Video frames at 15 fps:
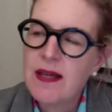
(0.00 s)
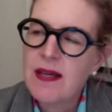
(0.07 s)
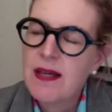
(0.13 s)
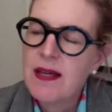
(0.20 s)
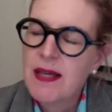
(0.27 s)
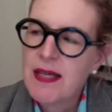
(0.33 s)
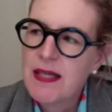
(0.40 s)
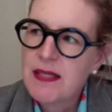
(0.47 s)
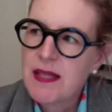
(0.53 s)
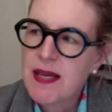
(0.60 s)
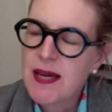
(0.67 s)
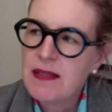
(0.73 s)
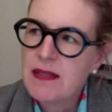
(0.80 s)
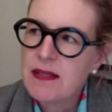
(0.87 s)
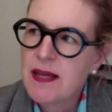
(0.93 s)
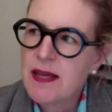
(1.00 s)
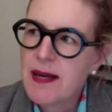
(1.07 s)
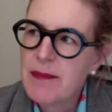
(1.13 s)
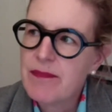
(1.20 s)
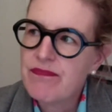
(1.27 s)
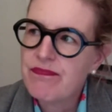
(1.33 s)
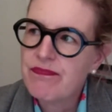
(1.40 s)
is that,
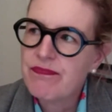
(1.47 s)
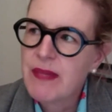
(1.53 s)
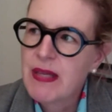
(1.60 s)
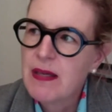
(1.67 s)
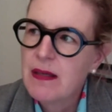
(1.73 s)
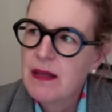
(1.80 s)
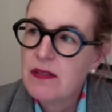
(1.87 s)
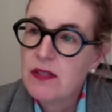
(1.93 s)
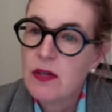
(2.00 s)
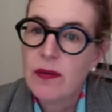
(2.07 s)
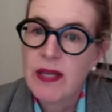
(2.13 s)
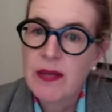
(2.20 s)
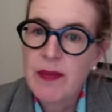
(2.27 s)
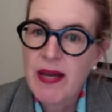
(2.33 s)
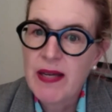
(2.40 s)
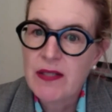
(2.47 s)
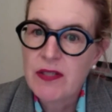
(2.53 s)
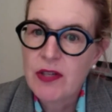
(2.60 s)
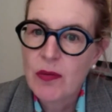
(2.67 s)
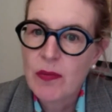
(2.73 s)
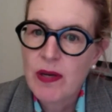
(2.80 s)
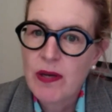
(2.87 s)
so in
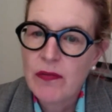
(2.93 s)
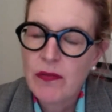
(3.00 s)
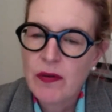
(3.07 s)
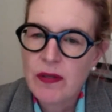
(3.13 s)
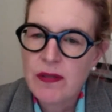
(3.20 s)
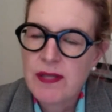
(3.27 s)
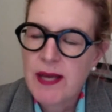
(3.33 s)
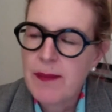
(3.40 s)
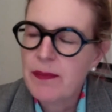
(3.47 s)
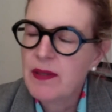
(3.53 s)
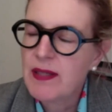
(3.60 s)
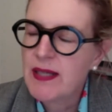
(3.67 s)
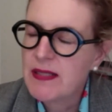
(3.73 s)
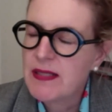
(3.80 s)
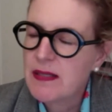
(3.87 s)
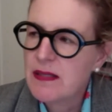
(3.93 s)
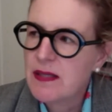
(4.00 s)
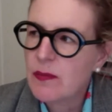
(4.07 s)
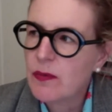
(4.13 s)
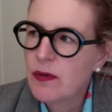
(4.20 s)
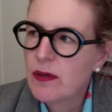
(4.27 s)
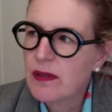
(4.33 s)
Manitoba, for example, I did
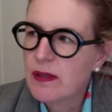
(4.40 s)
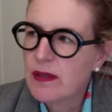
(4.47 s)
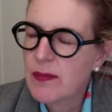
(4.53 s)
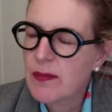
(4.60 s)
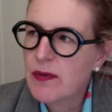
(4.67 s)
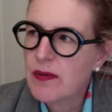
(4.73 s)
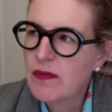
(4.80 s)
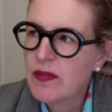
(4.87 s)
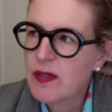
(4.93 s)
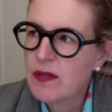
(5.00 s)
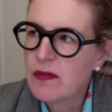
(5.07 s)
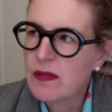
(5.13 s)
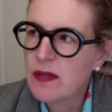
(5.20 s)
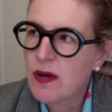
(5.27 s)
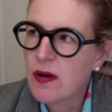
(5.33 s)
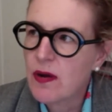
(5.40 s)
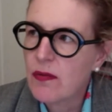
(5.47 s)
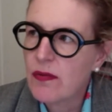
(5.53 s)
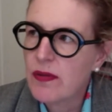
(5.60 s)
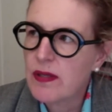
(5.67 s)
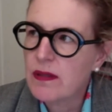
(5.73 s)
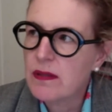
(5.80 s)
some work a number of years ago.
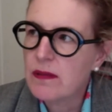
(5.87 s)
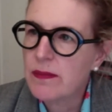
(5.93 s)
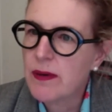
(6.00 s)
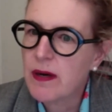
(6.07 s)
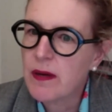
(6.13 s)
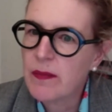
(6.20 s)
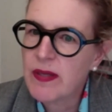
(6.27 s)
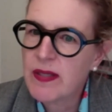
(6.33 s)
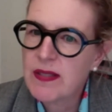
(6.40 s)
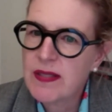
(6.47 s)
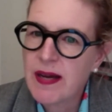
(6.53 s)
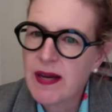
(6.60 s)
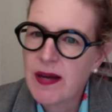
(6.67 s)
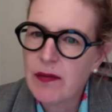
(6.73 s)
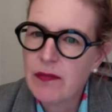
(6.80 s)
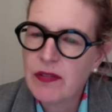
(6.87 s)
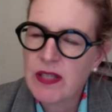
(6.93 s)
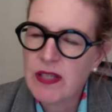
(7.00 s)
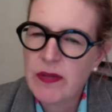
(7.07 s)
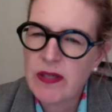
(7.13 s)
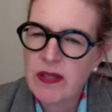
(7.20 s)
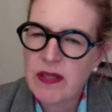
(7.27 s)
The Department of
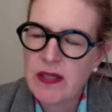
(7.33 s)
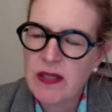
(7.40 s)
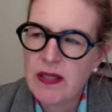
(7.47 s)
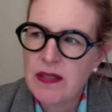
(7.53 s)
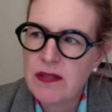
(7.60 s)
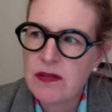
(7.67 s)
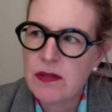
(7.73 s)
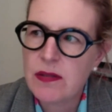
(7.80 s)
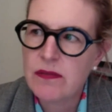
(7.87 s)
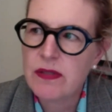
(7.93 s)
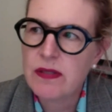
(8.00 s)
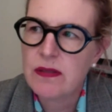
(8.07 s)
Community Service,